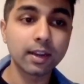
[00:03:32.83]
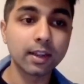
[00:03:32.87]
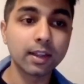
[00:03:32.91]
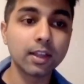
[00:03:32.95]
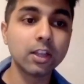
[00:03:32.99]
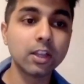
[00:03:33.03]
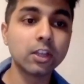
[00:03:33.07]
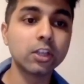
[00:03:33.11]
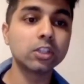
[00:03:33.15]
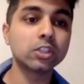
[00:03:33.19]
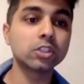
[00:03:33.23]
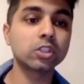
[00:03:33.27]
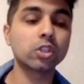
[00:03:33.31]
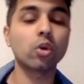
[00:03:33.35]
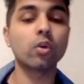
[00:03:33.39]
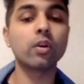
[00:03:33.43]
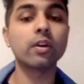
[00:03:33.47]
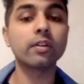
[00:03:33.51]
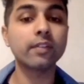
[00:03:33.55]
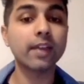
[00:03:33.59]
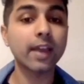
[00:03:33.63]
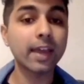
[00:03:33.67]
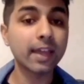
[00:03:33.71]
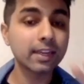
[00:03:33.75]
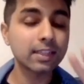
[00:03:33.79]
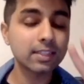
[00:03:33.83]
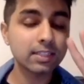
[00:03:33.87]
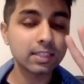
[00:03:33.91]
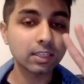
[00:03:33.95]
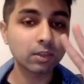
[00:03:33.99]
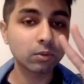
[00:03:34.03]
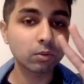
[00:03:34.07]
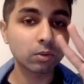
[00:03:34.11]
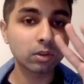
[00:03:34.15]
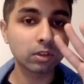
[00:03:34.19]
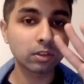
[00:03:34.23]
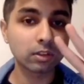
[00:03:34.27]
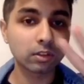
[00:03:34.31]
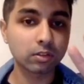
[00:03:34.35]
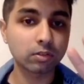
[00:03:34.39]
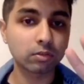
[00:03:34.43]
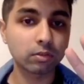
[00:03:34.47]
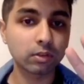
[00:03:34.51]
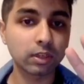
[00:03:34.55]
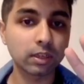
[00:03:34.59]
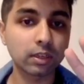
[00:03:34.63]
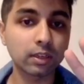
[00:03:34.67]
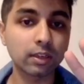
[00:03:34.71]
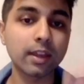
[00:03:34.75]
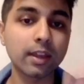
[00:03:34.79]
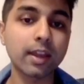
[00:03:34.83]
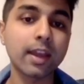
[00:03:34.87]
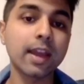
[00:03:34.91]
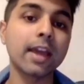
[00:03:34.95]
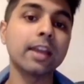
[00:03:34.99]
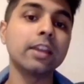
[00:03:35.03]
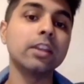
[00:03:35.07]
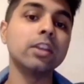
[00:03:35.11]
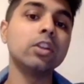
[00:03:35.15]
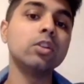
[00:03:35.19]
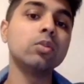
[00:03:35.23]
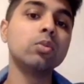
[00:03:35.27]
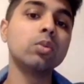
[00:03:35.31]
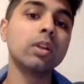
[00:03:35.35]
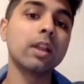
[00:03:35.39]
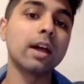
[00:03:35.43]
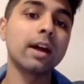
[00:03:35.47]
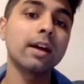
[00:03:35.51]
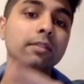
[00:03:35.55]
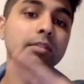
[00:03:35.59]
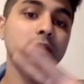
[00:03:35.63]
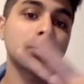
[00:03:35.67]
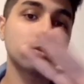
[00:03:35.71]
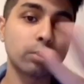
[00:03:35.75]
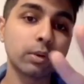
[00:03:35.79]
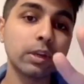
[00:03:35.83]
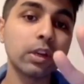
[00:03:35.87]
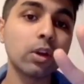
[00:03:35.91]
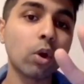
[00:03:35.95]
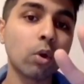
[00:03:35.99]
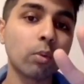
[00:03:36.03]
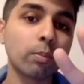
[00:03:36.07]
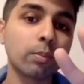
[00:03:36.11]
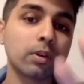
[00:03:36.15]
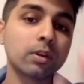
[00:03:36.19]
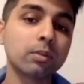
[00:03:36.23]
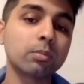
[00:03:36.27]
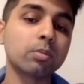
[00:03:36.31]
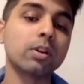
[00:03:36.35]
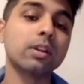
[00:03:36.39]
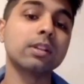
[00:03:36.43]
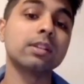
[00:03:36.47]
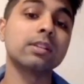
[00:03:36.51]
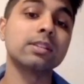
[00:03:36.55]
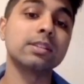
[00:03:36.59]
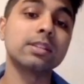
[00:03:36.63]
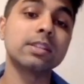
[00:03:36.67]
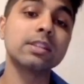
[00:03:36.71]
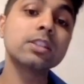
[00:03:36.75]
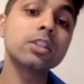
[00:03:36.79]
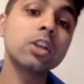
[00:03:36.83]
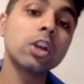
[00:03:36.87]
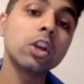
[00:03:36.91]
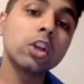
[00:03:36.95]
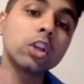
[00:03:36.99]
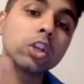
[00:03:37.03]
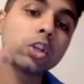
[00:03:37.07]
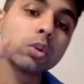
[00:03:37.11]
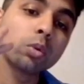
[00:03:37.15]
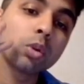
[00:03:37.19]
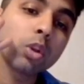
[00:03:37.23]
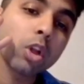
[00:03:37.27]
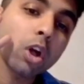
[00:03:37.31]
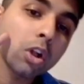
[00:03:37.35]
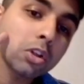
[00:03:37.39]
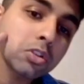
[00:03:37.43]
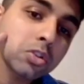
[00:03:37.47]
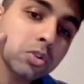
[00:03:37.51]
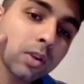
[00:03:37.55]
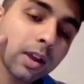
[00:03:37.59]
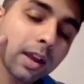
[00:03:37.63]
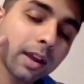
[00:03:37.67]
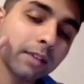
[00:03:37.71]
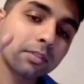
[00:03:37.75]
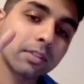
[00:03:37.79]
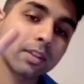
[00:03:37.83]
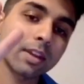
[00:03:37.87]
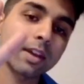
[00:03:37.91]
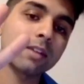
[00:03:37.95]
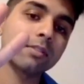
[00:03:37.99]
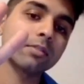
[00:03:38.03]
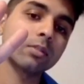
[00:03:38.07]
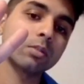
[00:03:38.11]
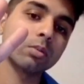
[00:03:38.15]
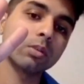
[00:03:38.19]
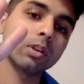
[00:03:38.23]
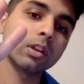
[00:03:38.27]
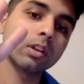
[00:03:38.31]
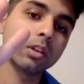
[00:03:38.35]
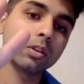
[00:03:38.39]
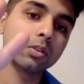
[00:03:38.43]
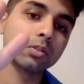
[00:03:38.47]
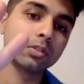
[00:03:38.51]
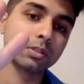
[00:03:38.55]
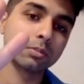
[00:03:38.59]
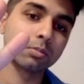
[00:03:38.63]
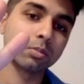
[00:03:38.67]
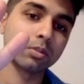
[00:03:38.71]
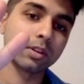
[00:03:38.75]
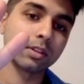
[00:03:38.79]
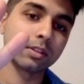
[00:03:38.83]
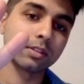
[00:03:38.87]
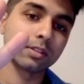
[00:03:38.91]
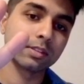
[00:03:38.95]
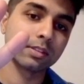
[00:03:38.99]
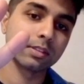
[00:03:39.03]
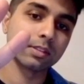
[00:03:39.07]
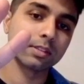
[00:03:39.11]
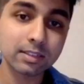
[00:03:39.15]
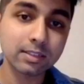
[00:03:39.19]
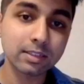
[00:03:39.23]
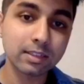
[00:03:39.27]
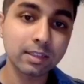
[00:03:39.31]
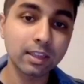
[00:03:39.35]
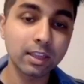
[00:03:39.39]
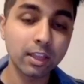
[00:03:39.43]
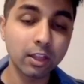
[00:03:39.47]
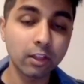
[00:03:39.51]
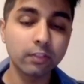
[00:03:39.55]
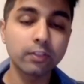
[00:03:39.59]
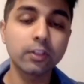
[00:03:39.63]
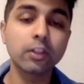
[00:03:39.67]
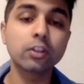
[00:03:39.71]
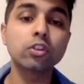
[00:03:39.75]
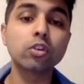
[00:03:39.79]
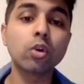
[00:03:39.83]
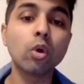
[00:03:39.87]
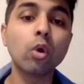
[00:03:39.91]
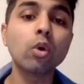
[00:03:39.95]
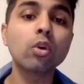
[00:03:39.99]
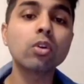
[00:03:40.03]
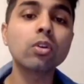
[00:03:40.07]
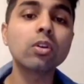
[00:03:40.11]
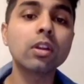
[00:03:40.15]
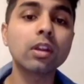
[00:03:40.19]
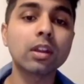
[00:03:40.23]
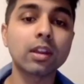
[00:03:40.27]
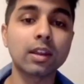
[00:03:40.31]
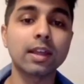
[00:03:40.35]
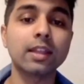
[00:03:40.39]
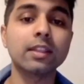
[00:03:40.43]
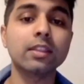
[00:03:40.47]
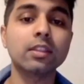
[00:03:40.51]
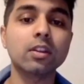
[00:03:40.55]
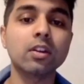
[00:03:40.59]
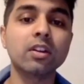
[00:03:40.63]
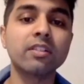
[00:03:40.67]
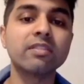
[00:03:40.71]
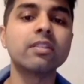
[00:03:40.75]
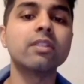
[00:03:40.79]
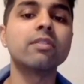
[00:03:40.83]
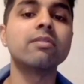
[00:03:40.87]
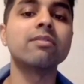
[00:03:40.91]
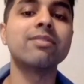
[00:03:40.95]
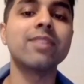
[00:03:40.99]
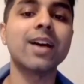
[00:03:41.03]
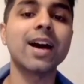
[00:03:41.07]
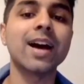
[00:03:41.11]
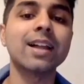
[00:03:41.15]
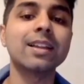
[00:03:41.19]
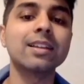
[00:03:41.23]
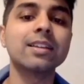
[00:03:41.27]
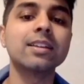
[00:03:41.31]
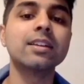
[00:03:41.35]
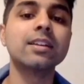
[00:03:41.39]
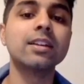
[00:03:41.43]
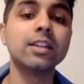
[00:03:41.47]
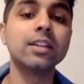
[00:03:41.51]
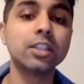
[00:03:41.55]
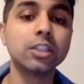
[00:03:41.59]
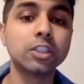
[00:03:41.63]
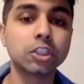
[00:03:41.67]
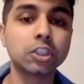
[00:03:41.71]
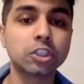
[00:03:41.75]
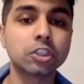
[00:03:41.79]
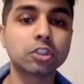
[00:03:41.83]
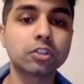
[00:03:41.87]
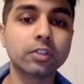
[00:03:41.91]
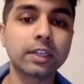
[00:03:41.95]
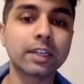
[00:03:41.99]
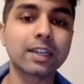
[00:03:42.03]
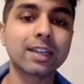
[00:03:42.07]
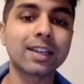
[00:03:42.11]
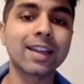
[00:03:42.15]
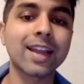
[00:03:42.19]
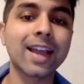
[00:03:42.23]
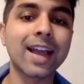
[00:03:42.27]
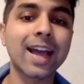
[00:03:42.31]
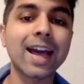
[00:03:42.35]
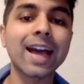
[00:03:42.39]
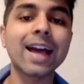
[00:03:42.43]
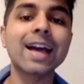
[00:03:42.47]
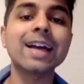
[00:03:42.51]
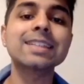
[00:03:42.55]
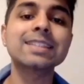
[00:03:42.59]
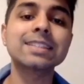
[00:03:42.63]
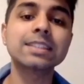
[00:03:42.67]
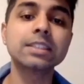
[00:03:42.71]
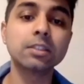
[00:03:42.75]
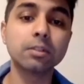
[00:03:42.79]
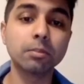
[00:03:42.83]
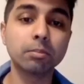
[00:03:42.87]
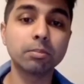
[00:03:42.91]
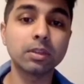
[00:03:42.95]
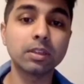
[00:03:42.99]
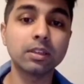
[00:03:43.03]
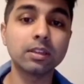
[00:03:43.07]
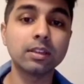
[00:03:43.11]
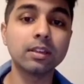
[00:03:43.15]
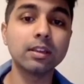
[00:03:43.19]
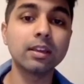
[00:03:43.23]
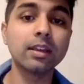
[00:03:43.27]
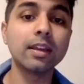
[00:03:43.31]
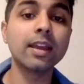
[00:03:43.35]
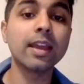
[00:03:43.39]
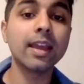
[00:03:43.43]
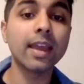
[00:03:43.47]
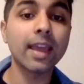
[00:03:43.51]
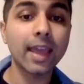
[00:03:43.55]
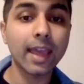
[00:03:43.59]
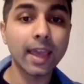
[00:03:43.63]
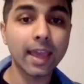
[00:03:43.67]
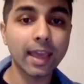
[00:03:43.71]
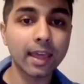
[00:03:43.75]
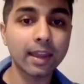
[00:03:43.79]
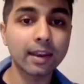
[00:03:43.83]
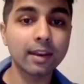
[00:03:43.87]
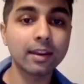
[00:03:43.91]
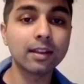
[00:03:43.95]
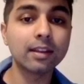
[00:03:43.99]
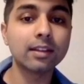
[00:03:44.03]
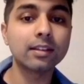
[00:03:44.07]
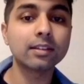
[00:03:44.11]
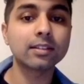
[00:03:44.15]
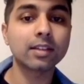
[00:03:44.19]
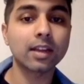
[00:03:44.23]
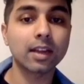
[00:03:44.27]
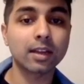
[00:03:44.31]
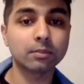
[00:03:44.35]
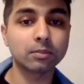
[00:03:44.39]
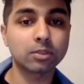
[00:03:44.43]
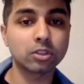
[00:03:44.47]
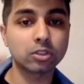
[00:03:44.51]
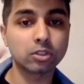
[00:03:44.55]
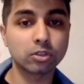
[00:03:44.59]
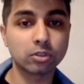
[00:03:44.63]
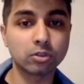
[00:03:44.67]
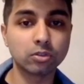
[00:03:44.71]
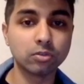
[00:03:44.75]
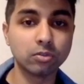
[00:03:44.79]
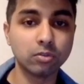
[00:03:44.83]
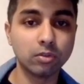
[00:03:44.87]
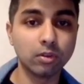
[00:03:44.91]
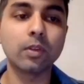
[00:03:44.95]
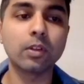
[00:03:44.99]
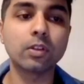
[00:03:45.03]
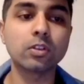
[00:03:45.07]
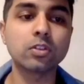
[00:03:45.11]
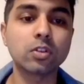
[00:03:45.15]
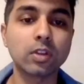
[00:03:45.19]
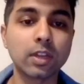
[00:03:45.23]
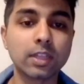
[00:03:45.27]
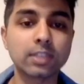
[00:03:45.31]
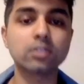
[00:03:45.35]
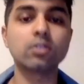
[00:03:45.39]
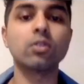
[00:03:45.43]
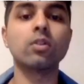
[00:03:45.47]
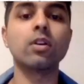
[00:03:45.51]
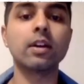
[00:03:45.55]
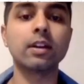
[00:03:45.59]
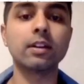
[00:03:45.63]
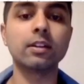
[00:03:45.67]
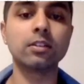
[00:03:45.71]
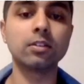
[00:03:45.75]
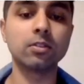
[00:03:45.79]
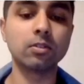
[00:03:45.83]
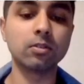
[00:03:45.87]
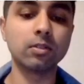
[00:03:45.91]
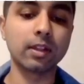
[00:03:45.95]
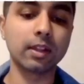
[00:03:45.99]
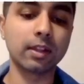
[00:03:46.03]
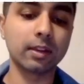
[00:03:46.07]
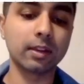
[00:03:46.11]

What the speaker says: So if n is equal to 3 and you will have 3 opening parentheses, you will also have to have 3 closing parentheses. The total length of a valid string has to be n times 2. So let's go ahead and do that.